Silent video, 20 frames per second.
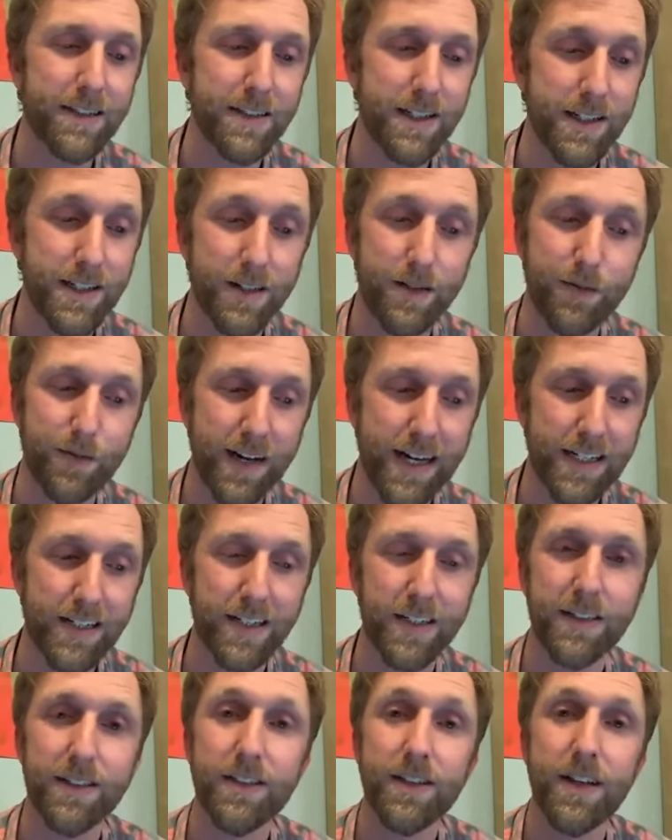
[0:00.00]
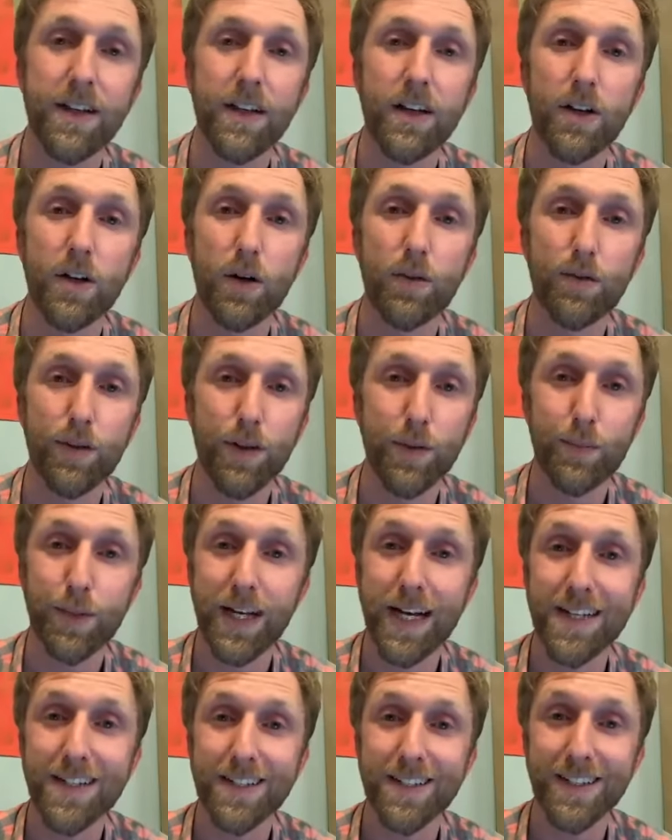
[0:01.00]
disinfectant over the
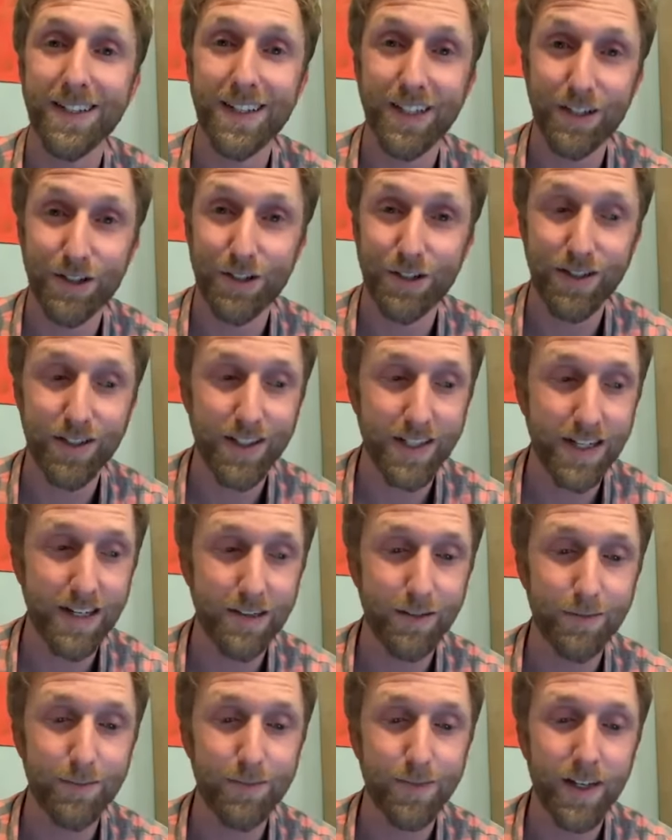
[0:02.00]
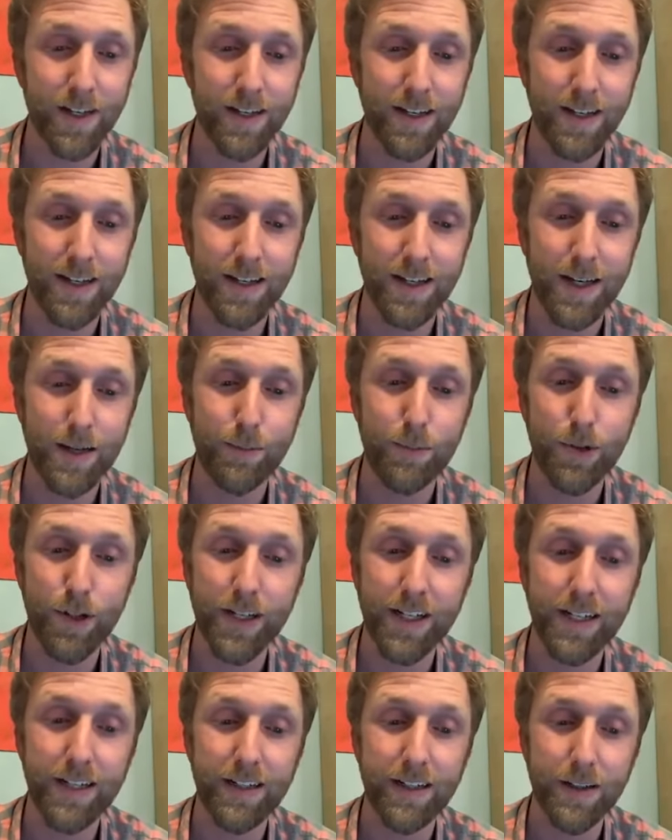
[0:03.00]
plastic kitchen set and
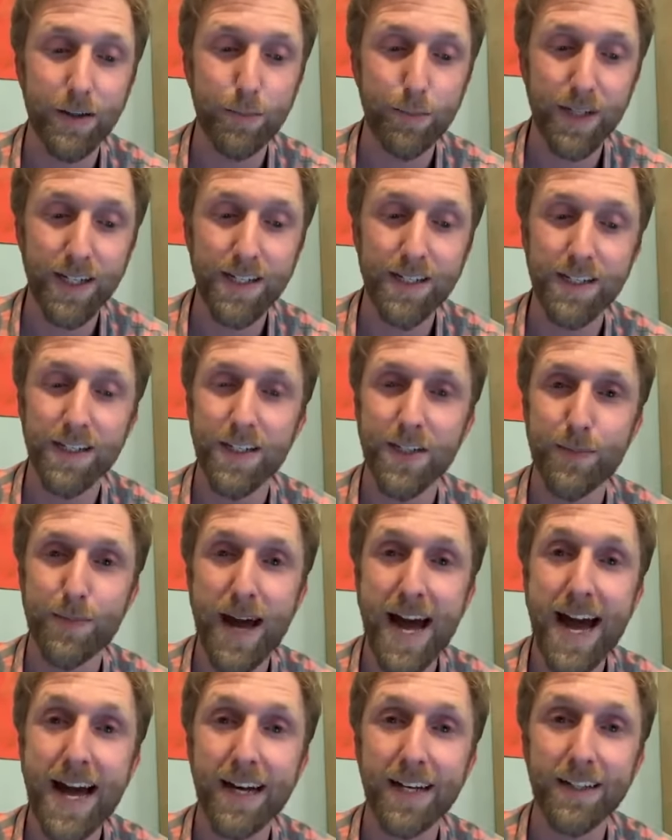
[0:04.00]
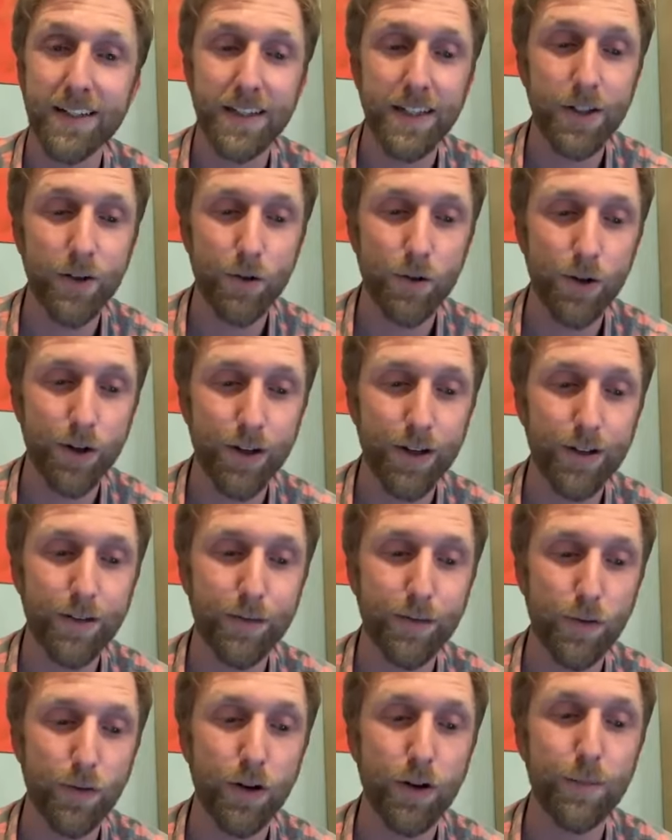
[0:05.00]
putting the pieces back in order
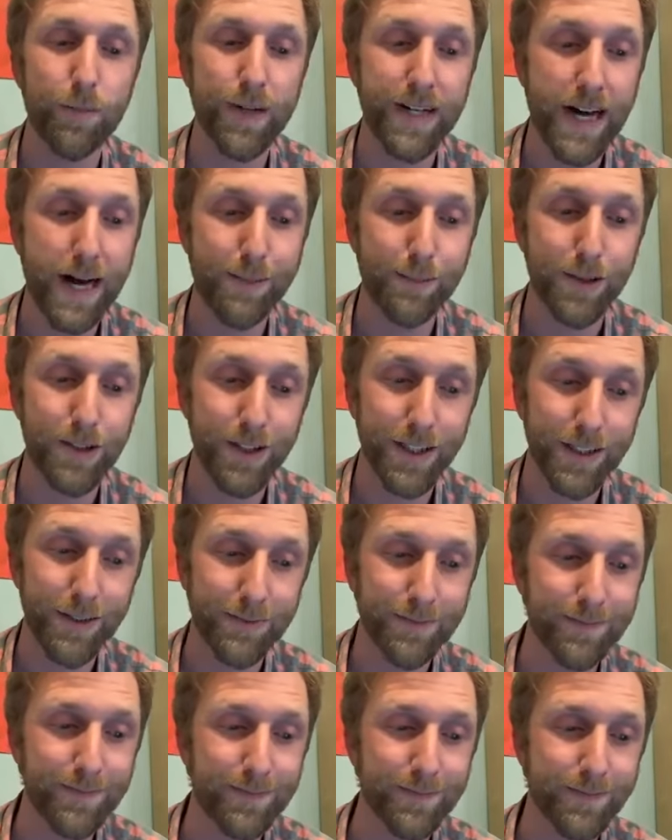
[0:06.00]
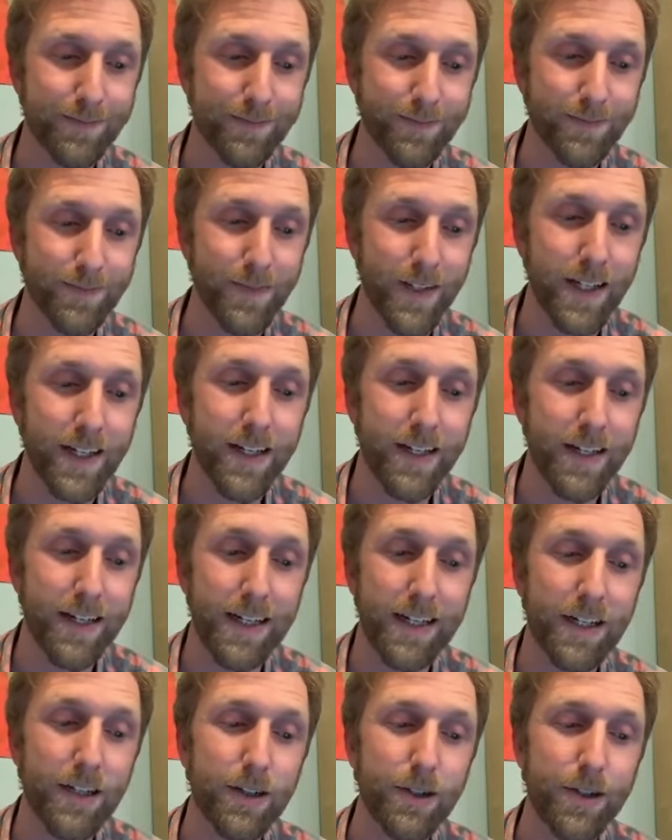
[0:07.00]
for Monopoly,
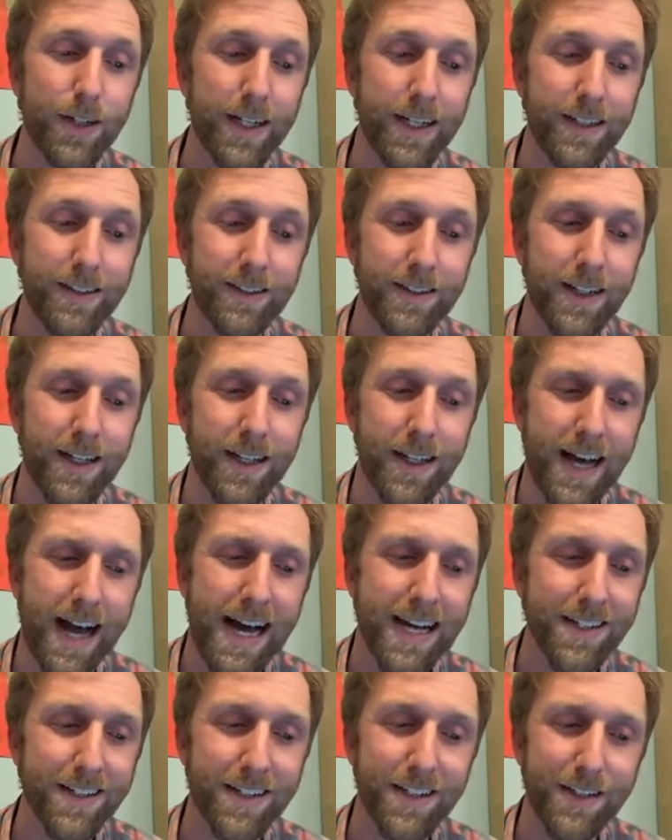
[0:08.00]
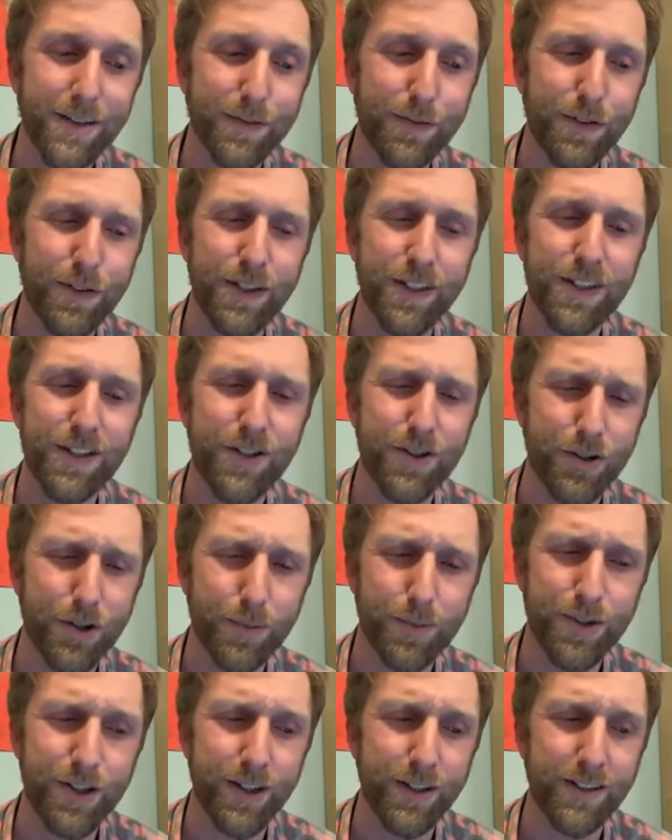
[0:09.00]
including asking for a
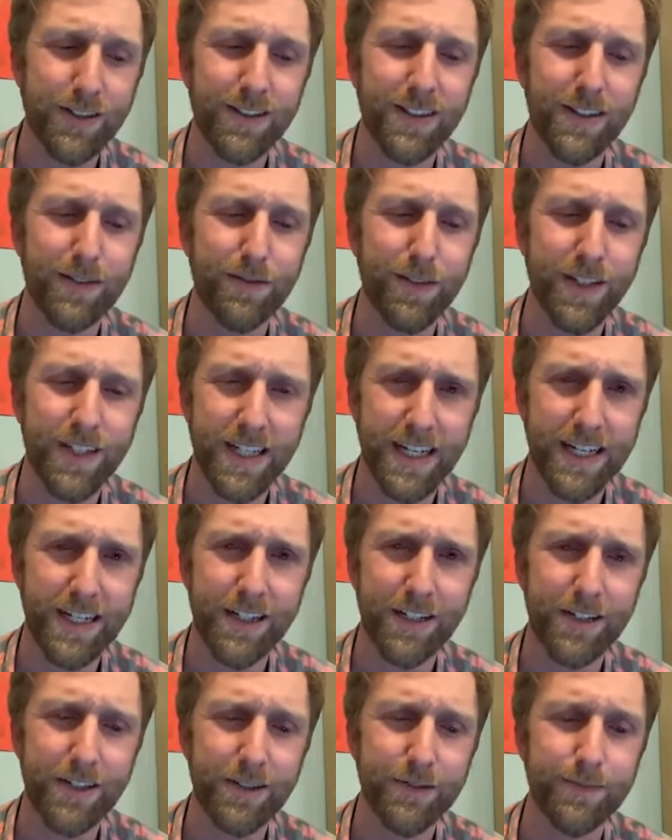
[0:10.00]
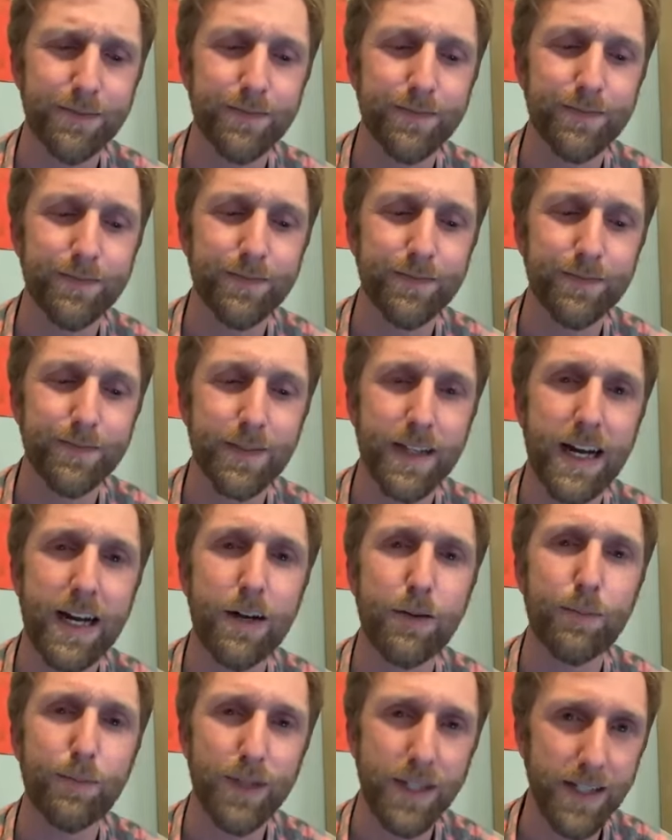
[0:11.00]
description of the tiger.
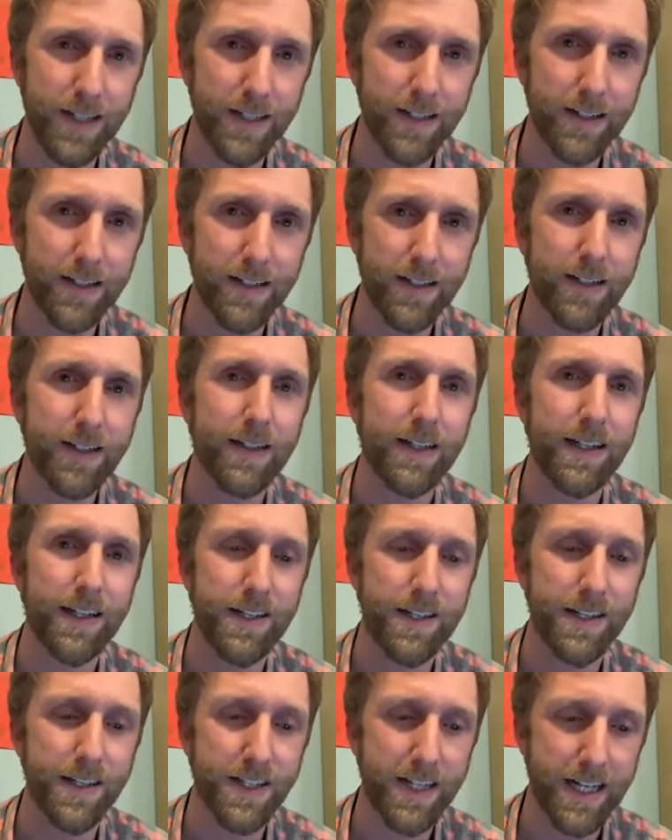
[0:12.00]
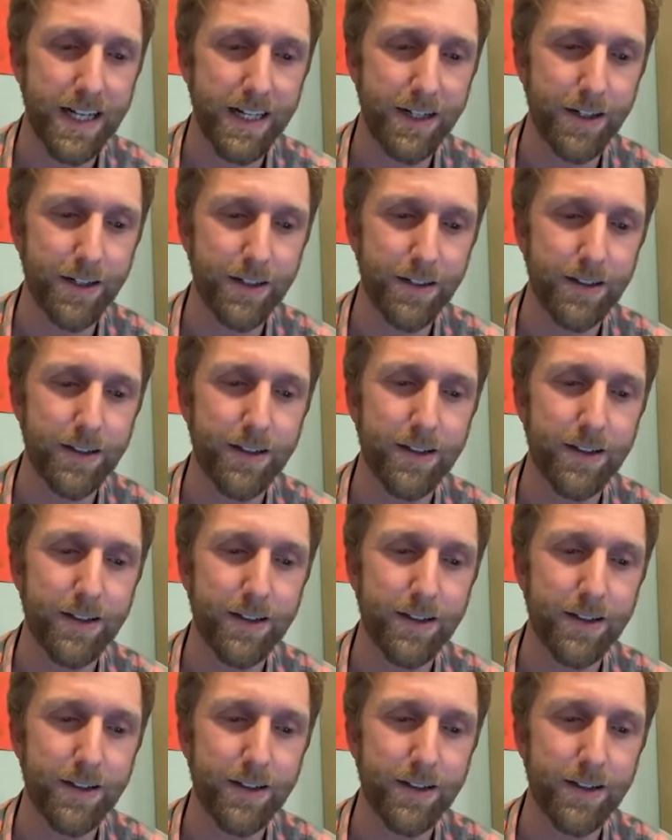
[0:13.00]
How big is the tiger?